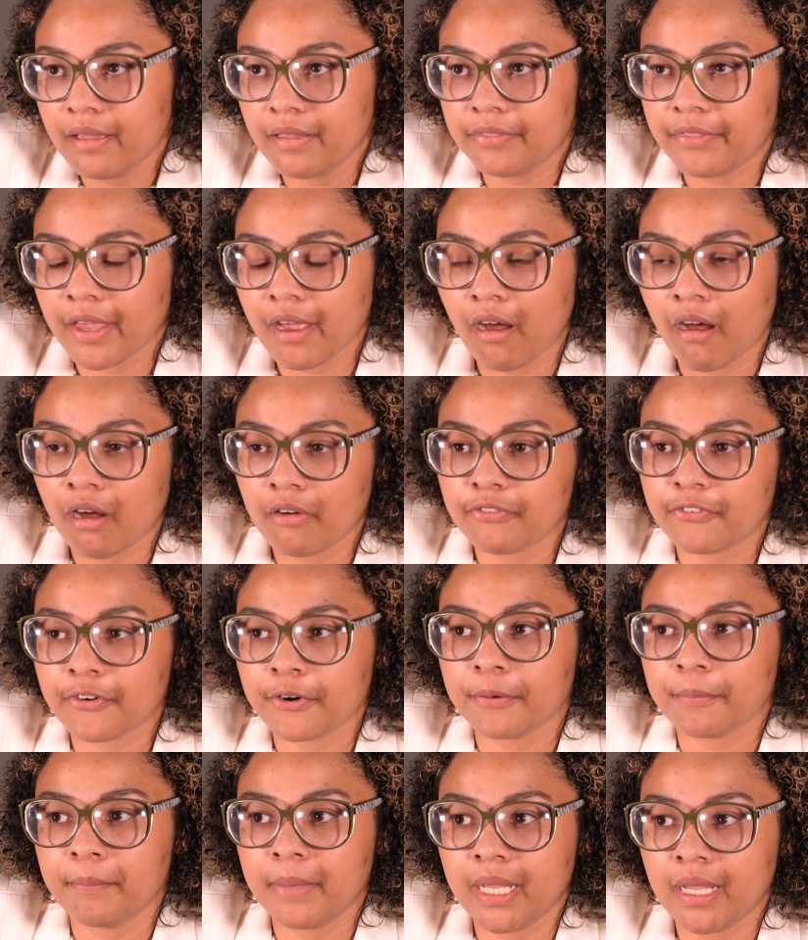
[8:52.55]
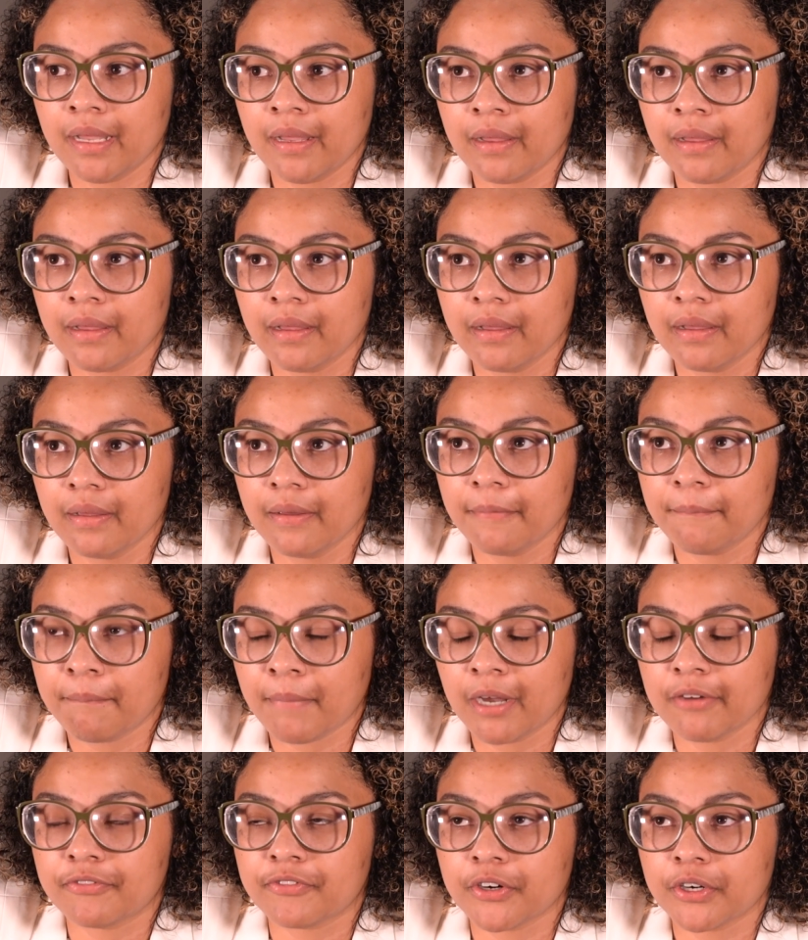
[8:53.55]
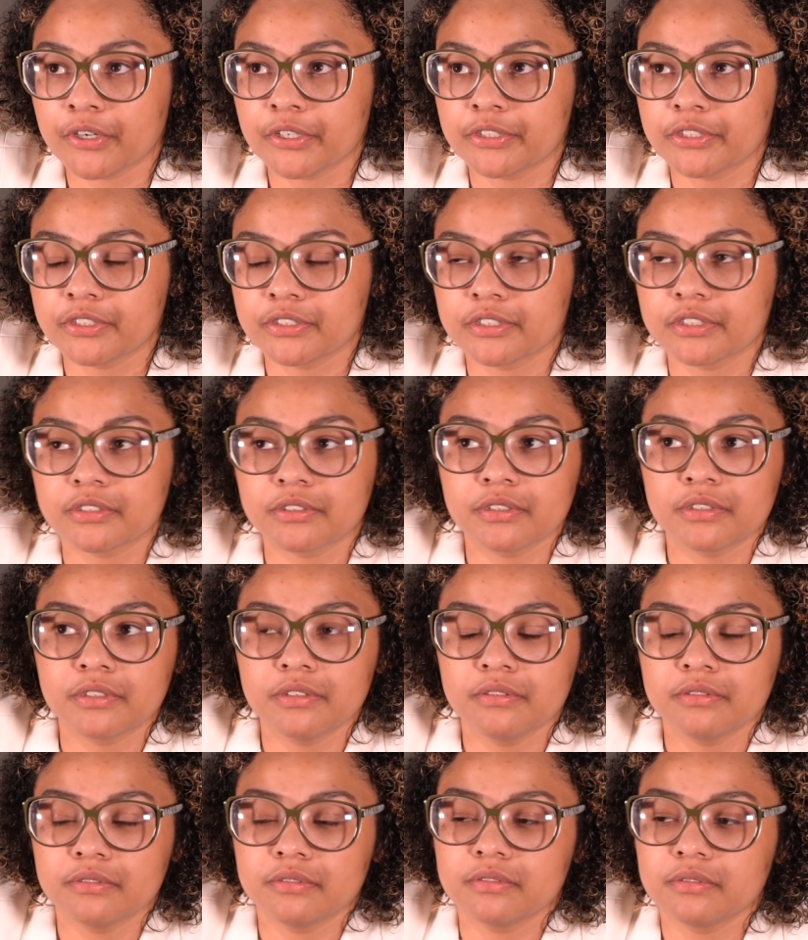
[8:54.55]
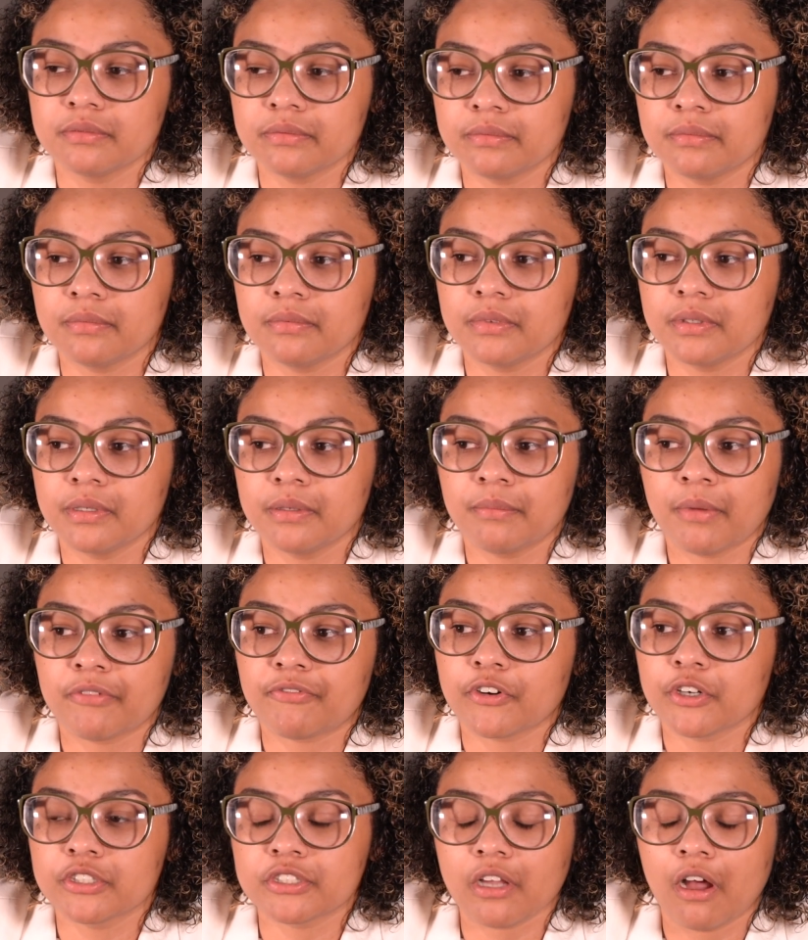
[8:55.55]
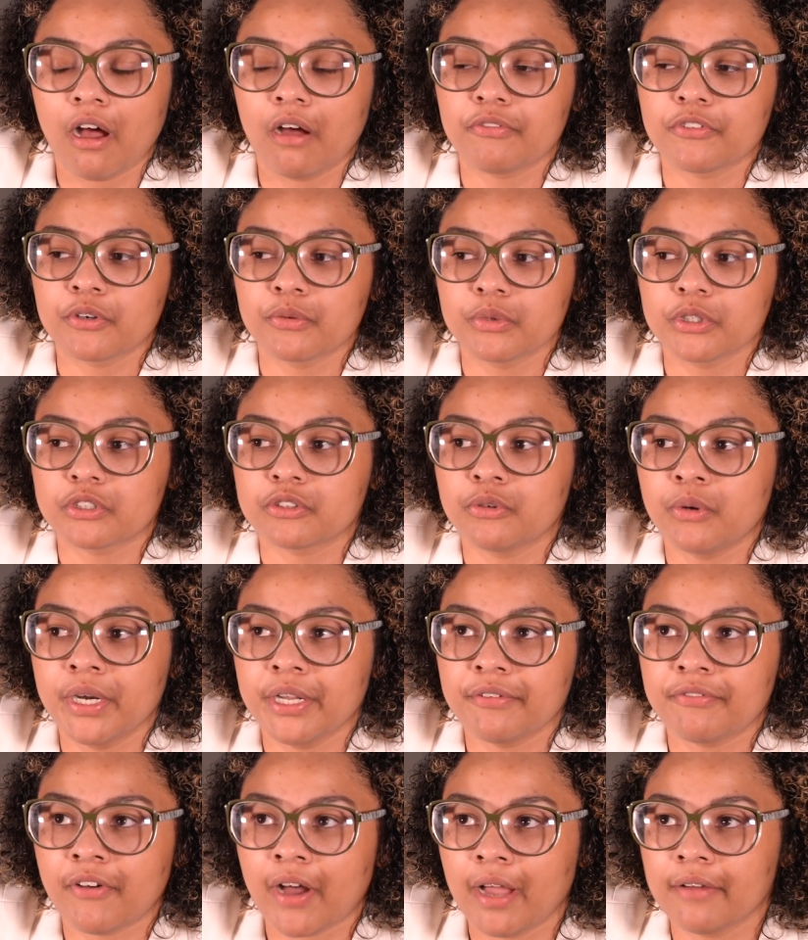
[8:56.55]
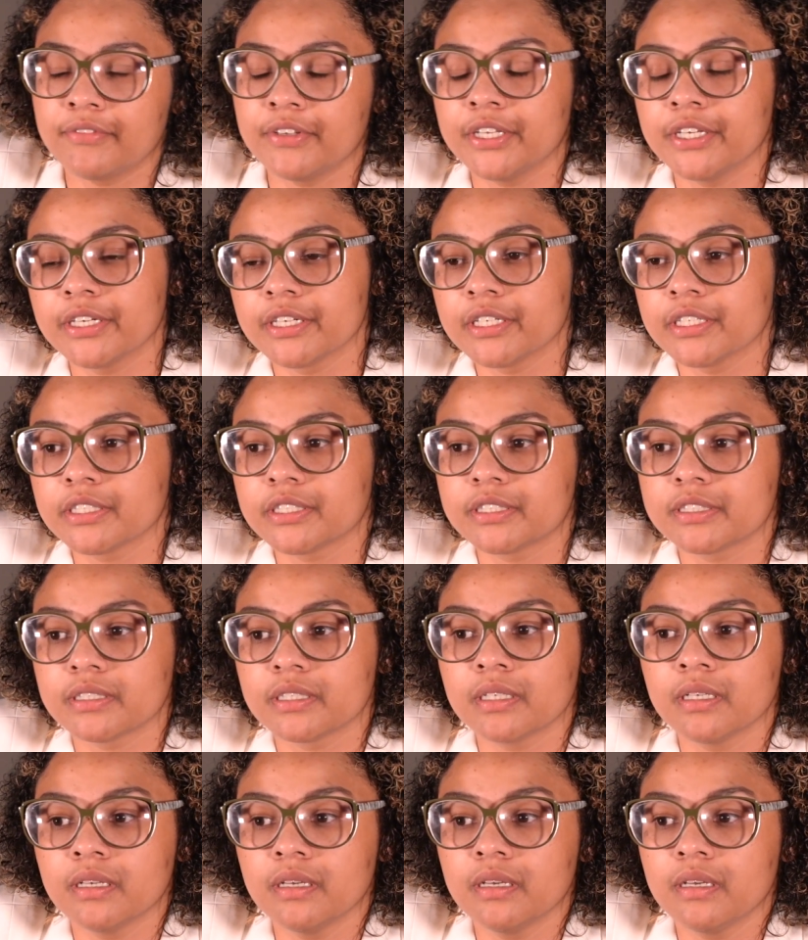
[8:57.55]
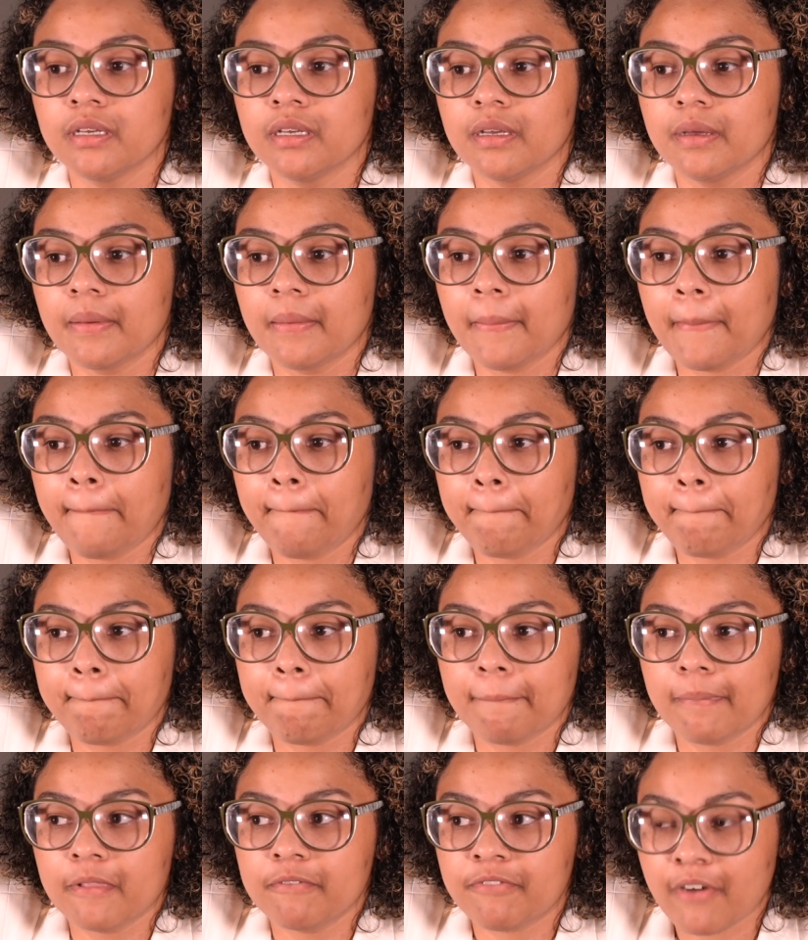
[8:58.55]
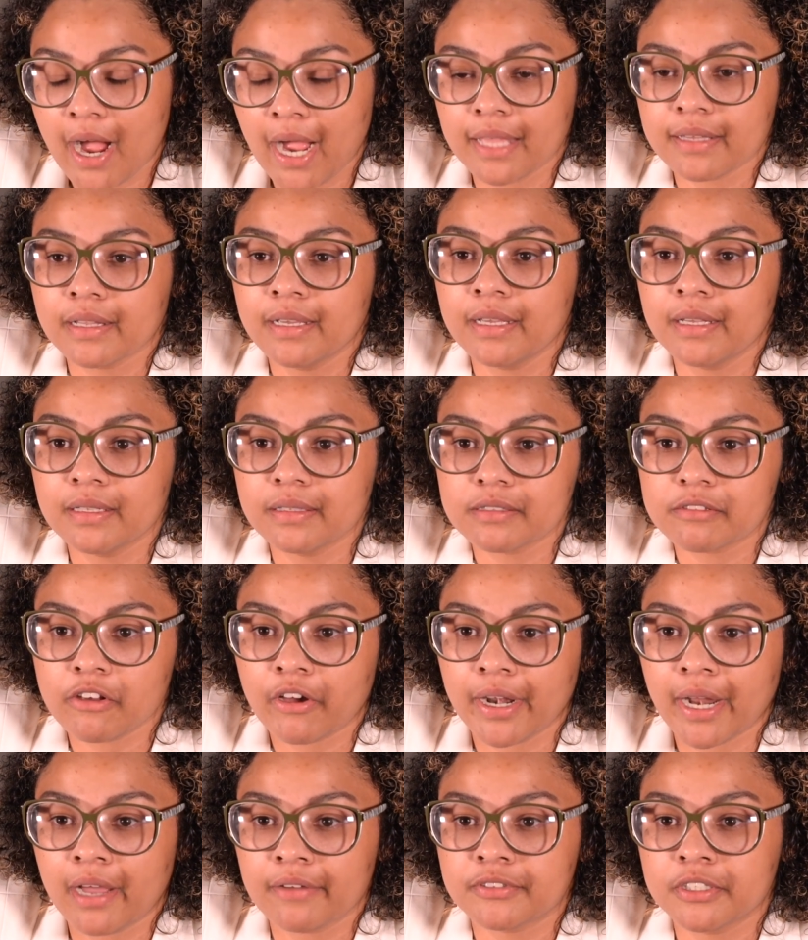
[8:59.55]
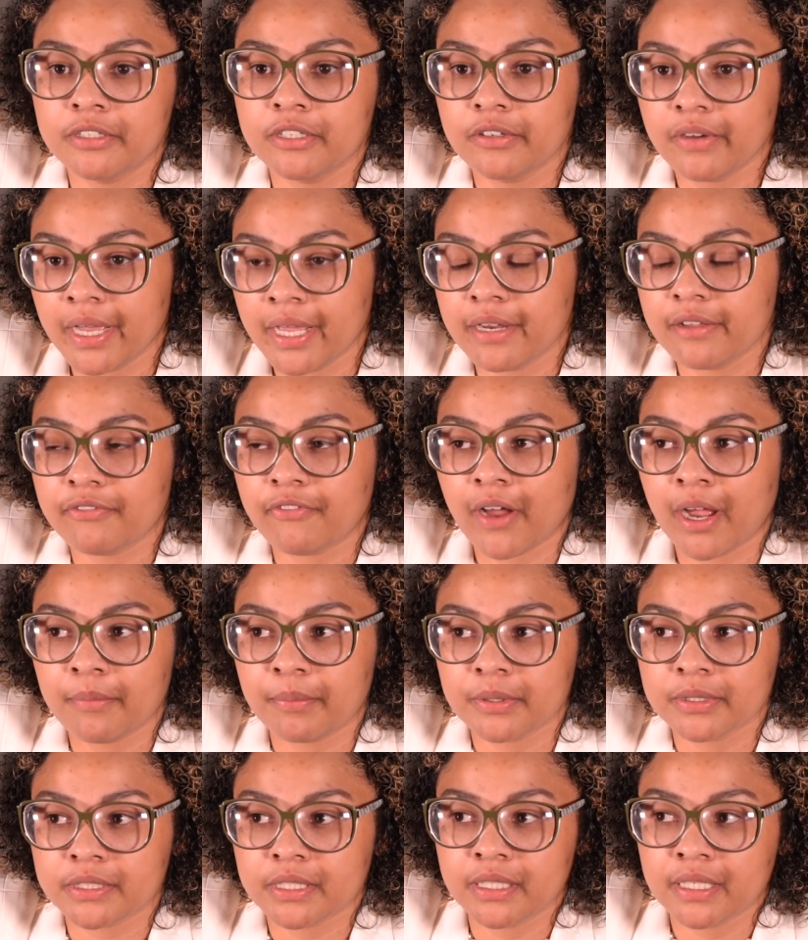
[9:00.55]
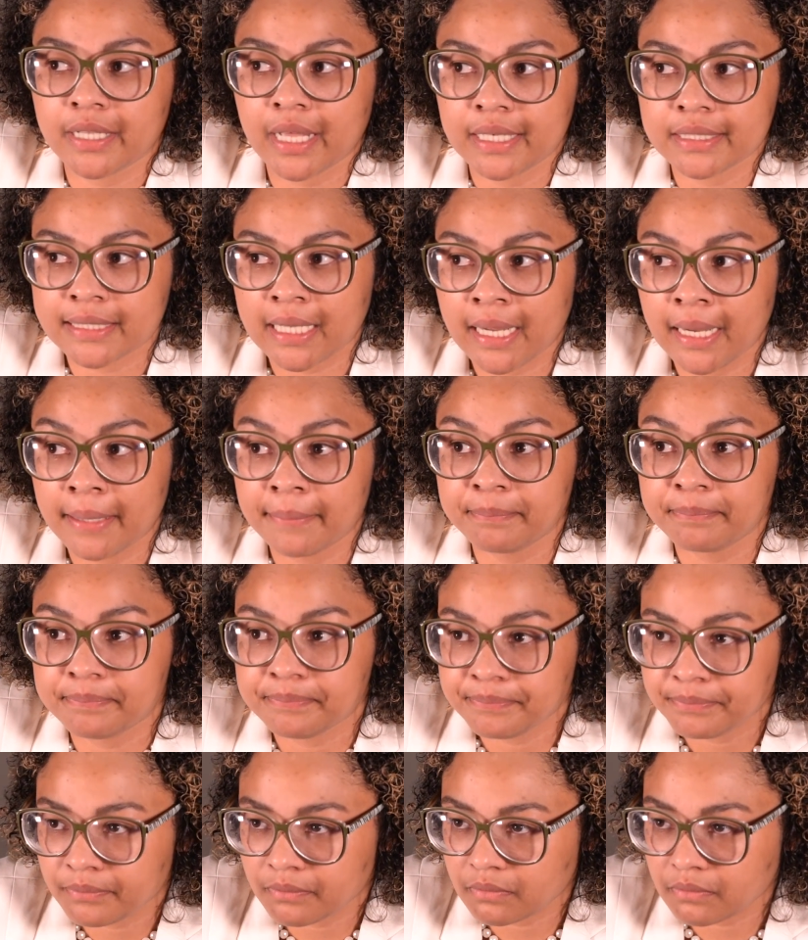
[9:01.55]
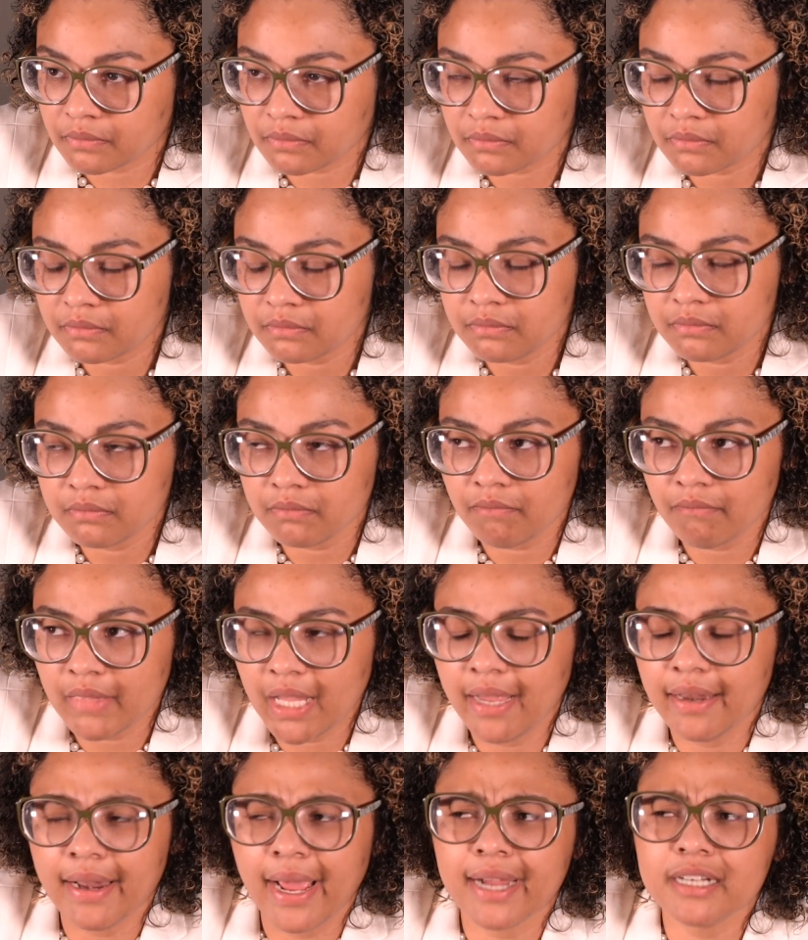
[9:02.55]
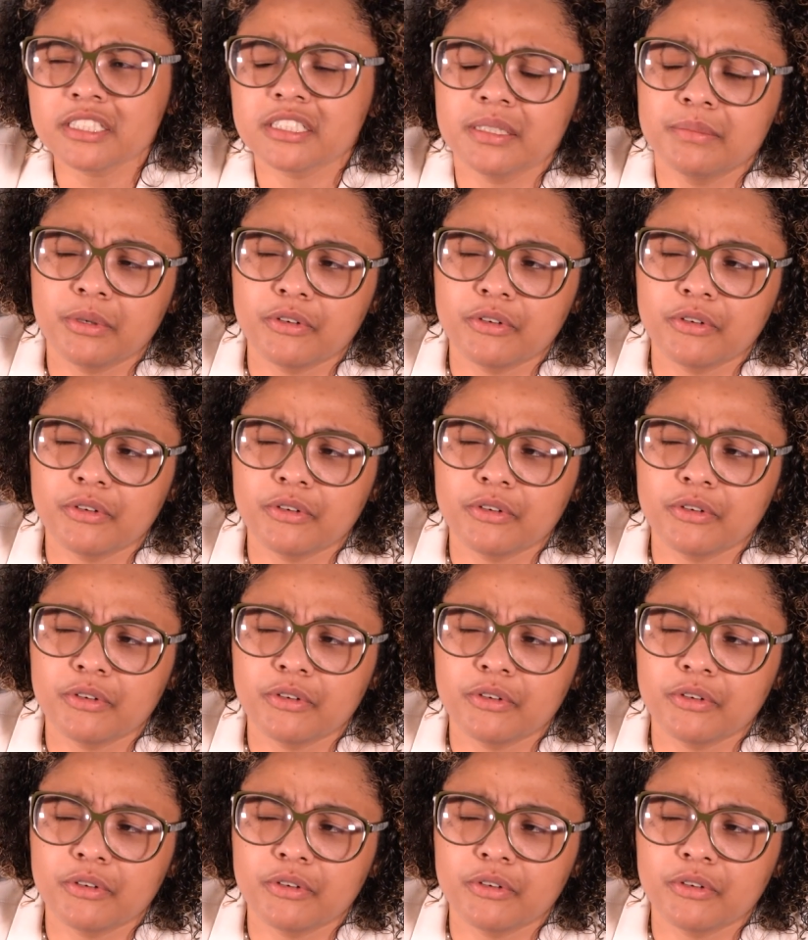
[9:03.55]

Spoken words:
They offered me, my first offer was 25 years, violent, so I'd have to do 85% of that time. And actually